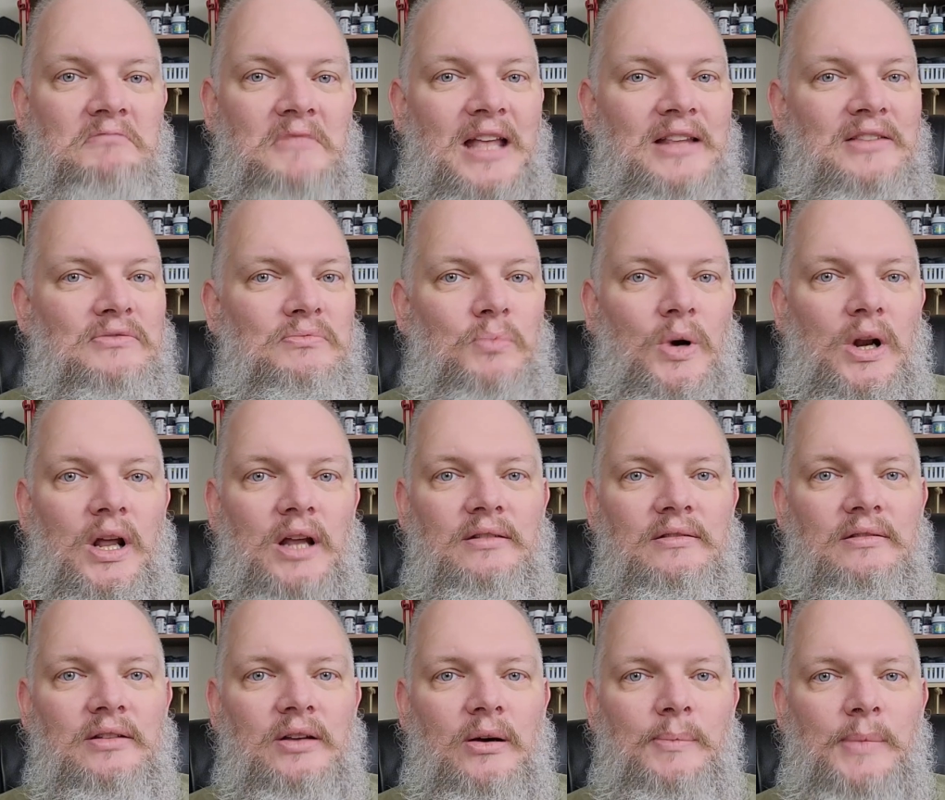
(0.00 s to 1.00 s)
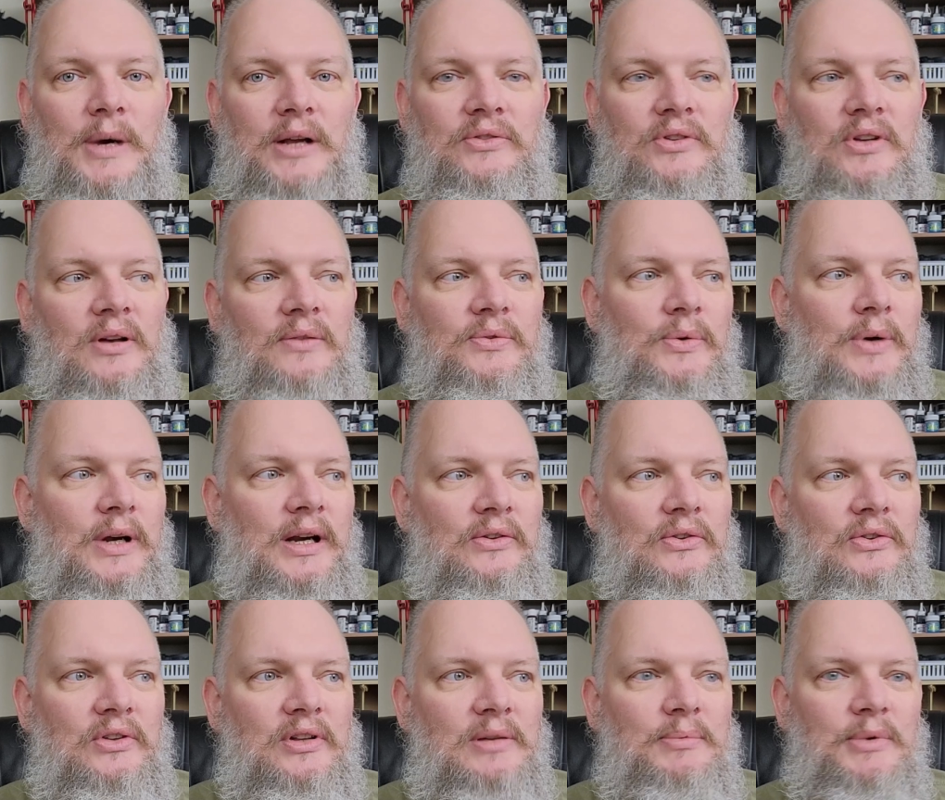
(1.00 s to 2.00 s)
That's what I tell myself so I can
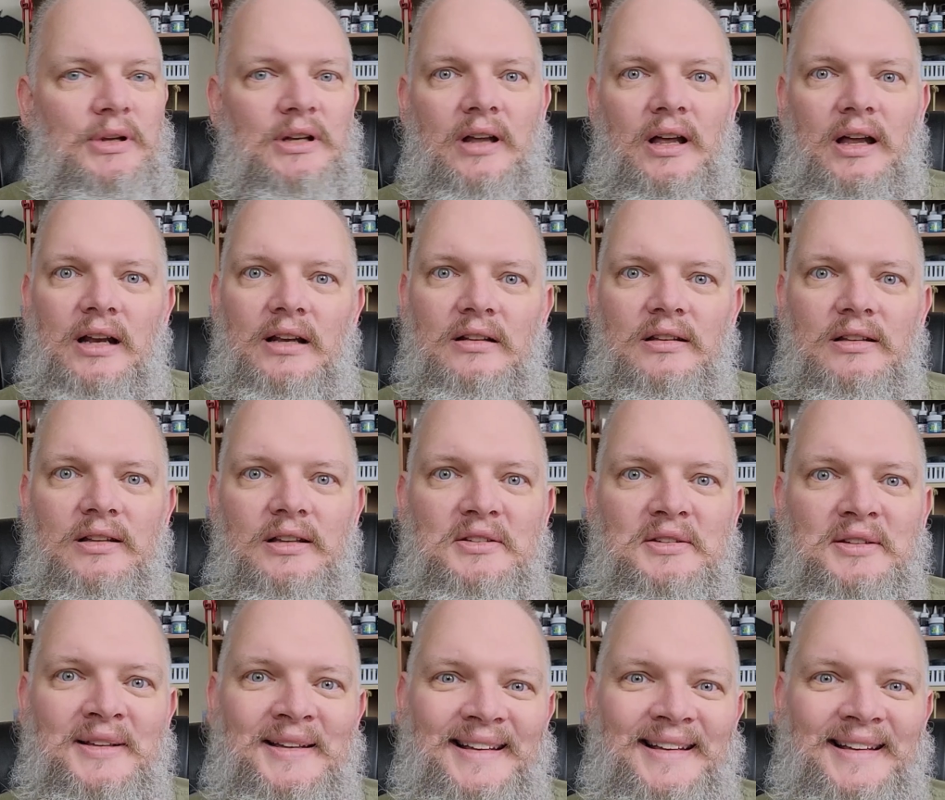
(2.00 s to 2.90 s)
sleep at night at least.